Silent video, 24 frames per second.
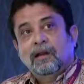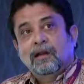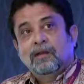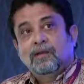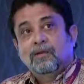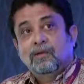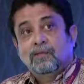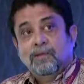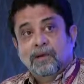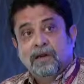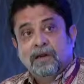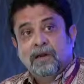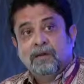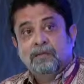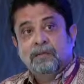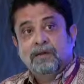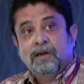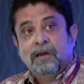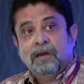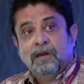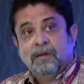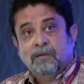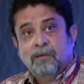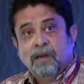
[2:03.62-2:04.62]
to become
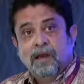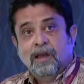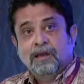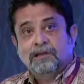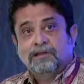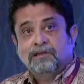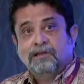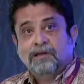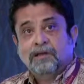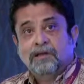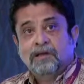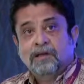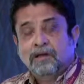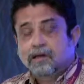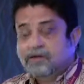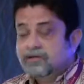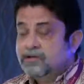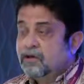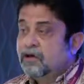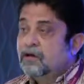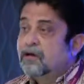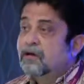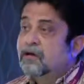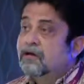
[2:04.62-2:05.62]
a headmaster,
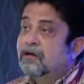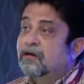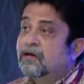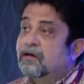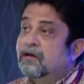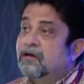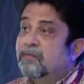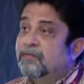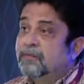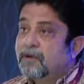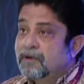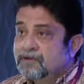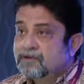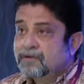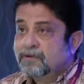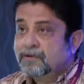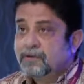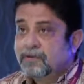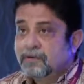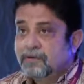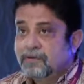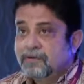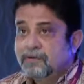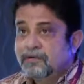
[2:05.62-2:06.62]

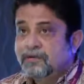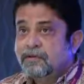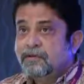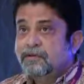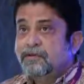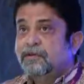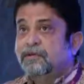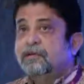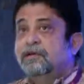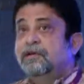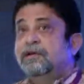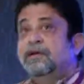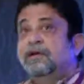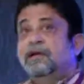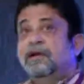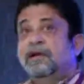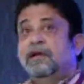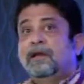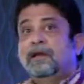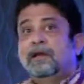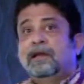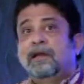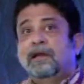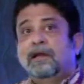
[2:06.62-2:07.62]
principal,
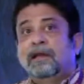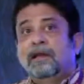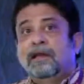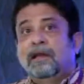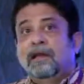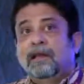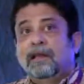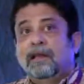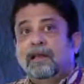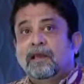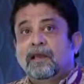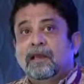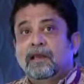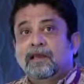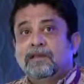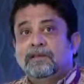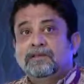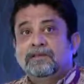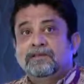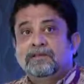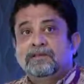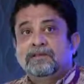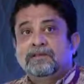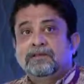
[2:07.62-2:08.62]

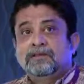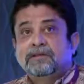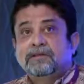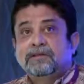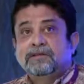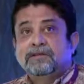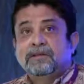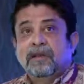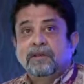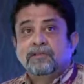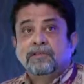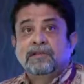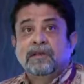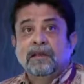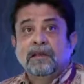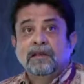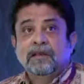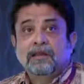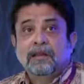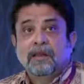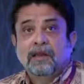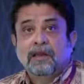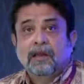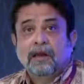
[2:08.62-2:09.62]
is
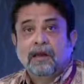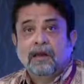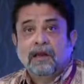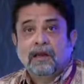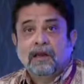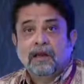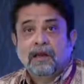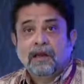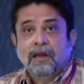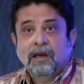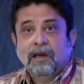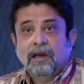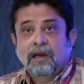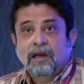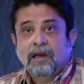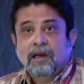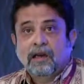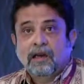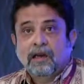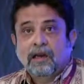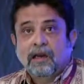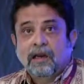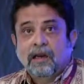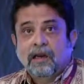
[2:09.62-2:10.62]
something that
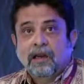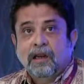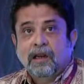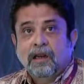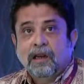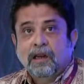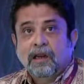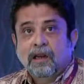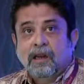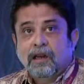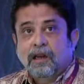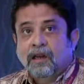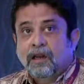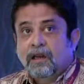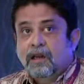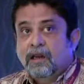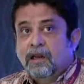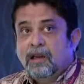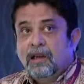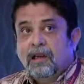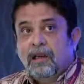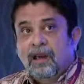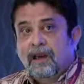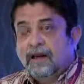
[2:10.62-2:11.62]

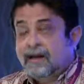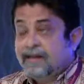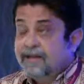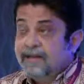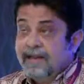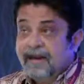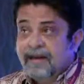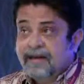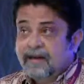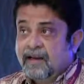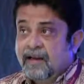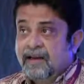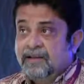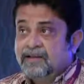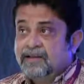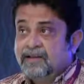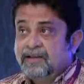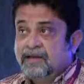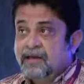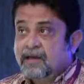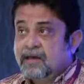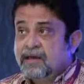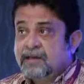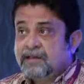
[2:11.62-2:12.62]
I, at that age
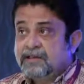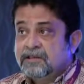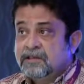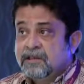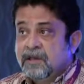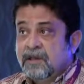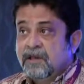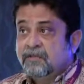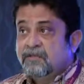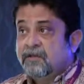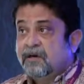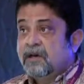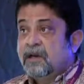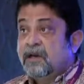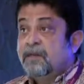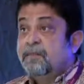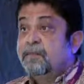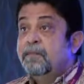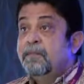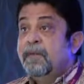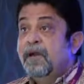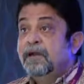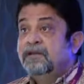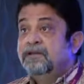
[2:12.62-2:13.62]
at least, never
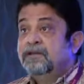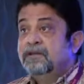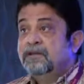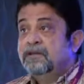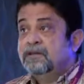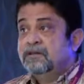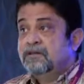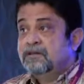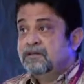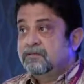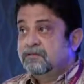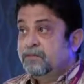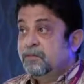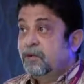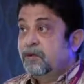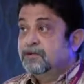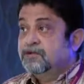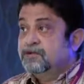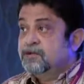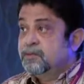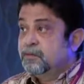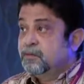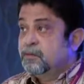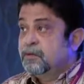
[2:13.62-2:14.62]
imagined
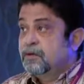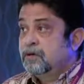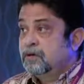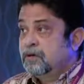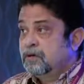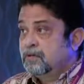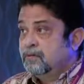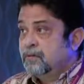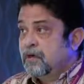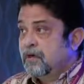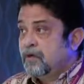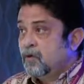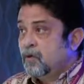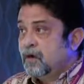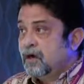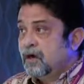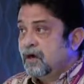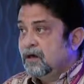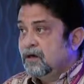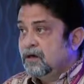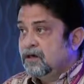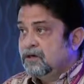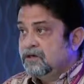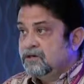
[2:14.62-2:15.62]
possible in my
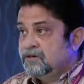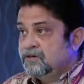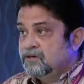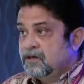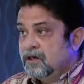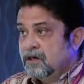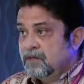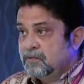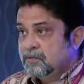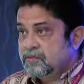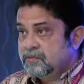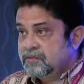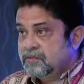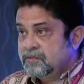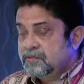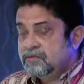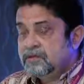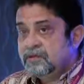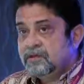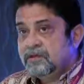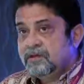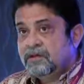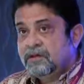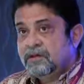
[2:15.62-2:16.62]
wildest dreams.
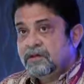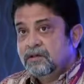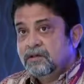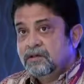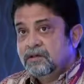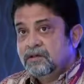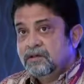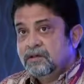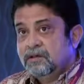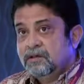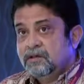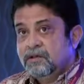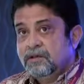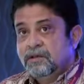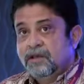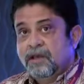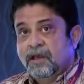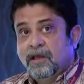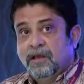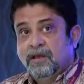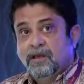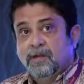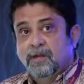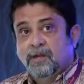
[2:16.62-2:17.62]
But
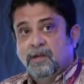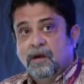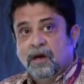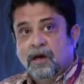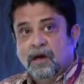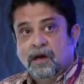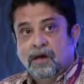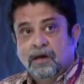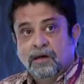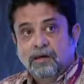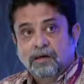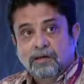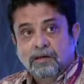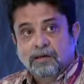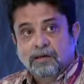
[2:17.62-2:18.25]
there you are,